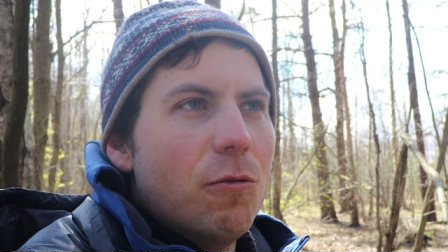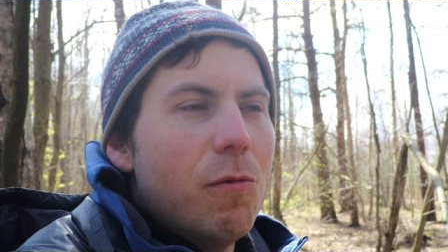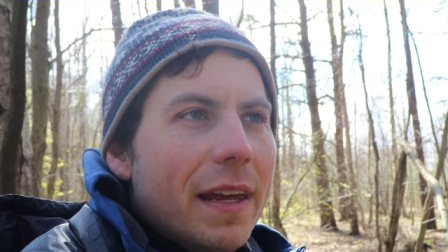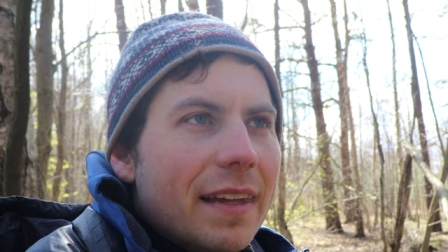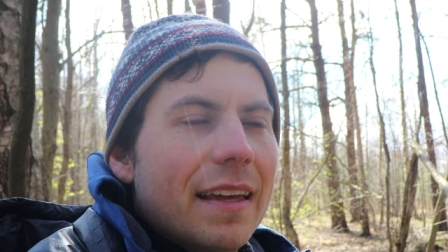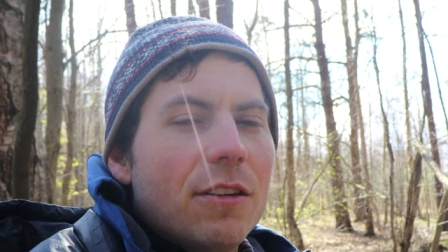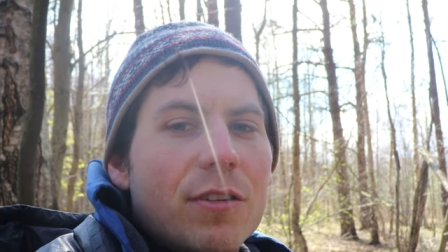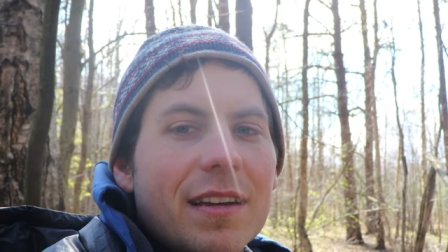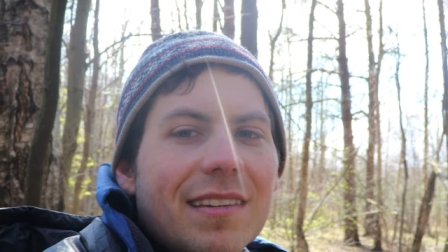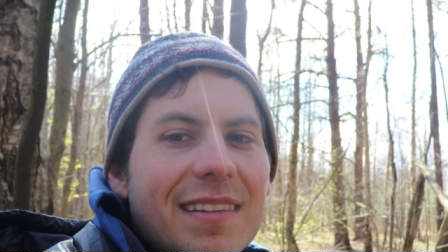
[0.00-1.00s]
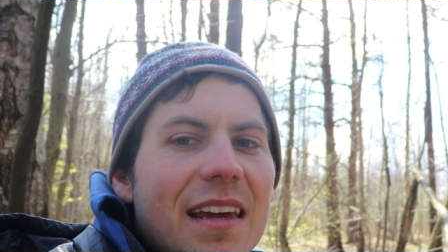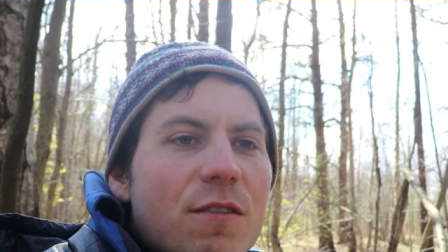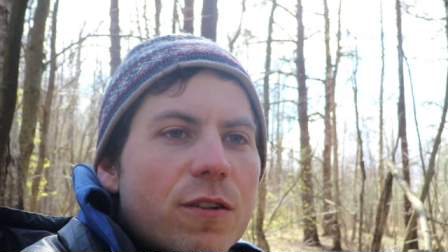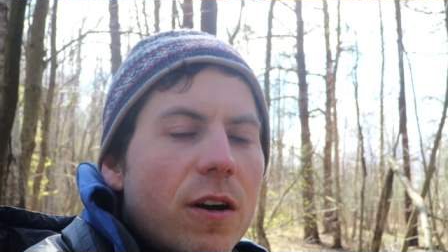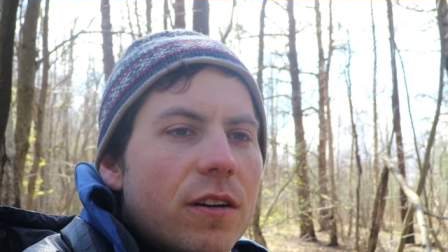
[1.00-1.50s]
the way that you can
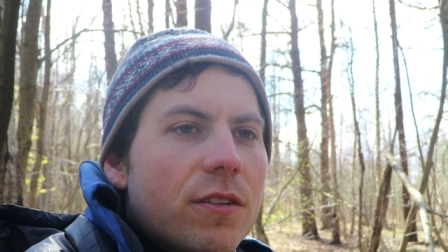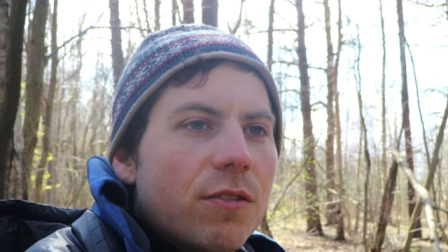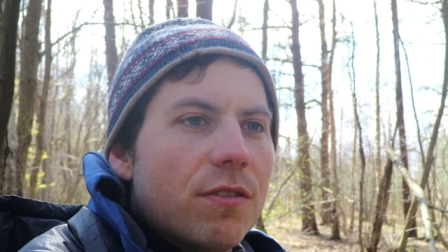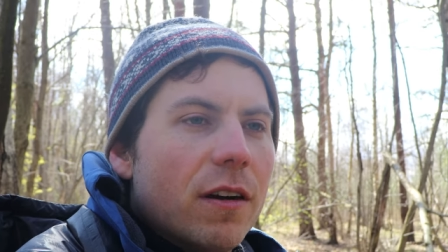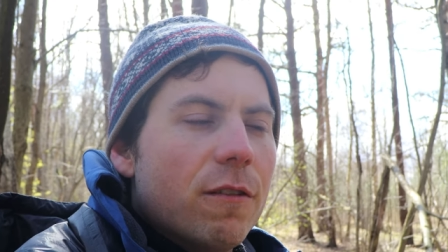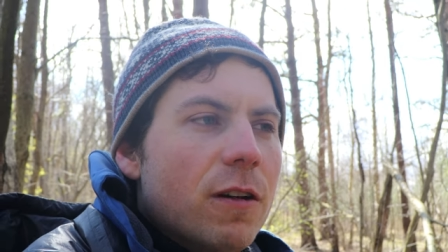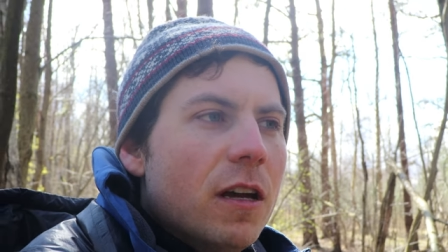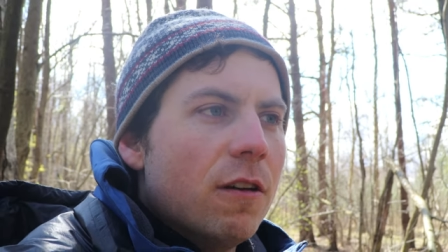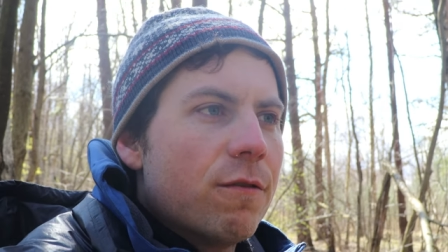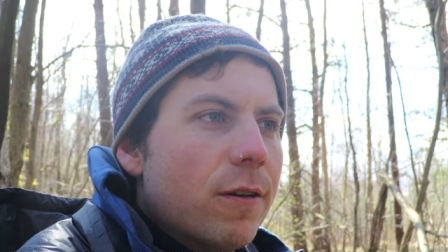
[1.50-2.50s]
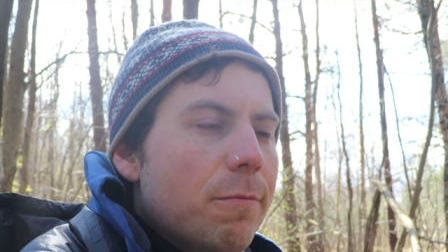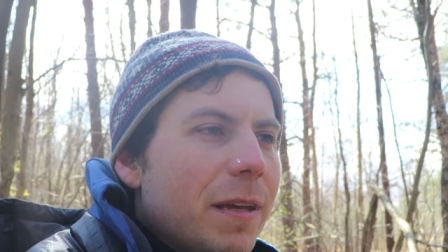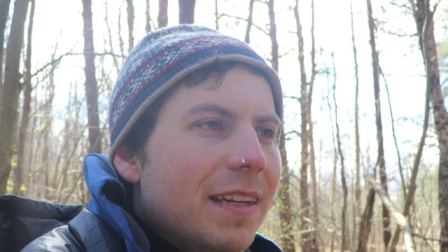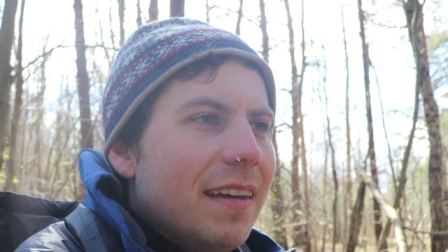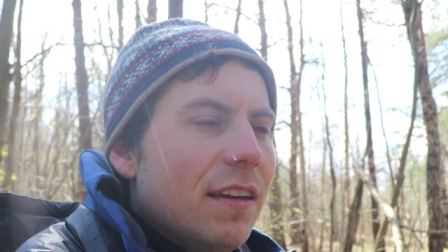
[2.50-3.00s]
safeguard yourself from
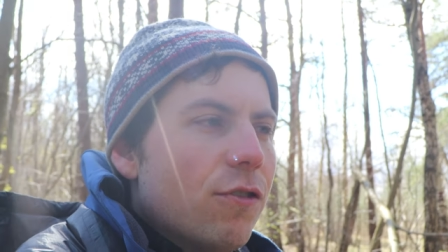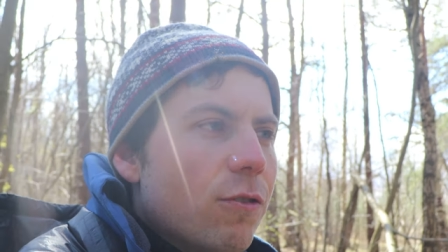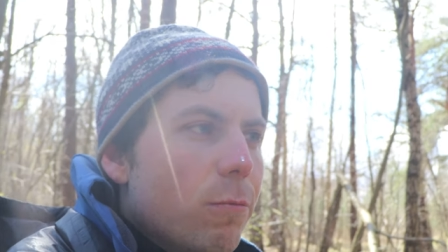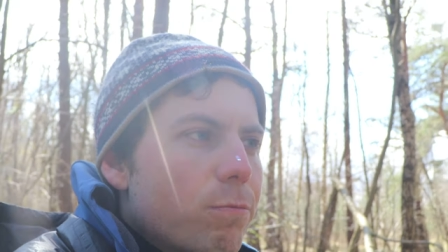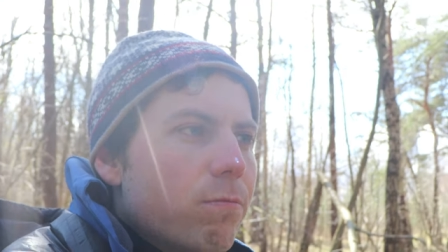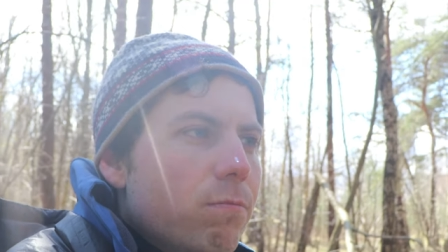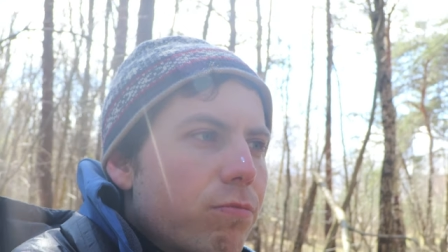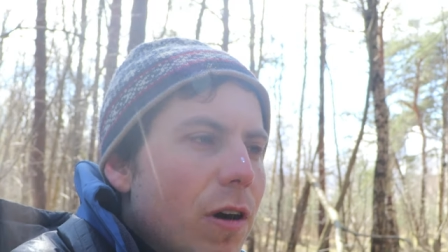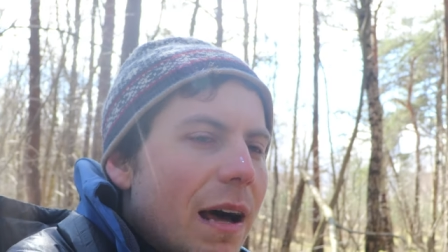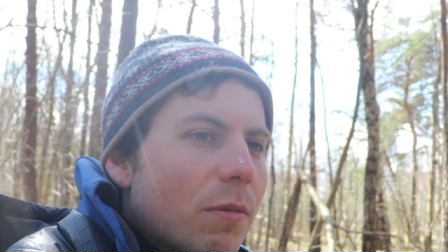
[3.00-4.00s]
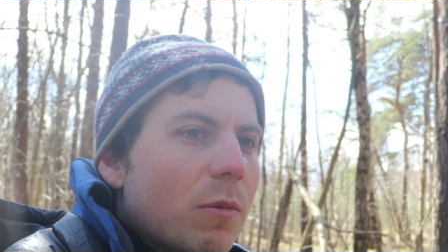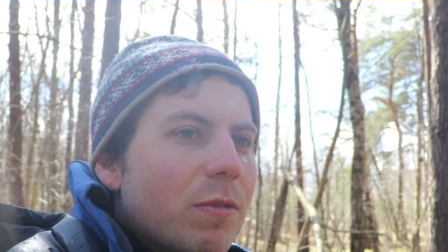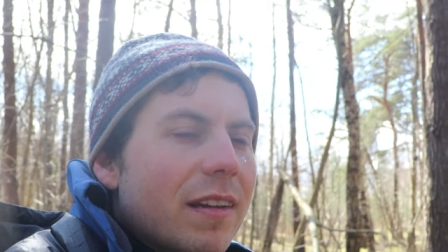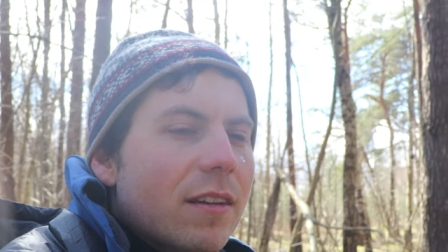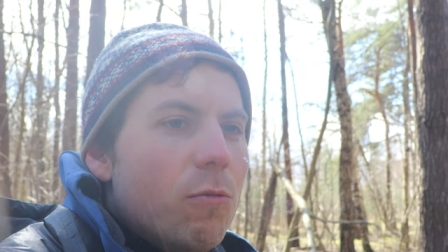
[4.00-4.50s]
potential
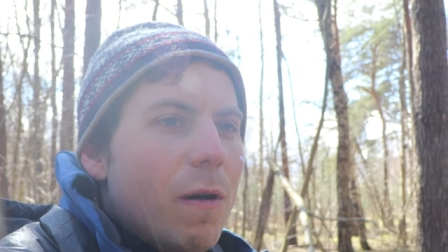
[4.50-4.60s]
problems in the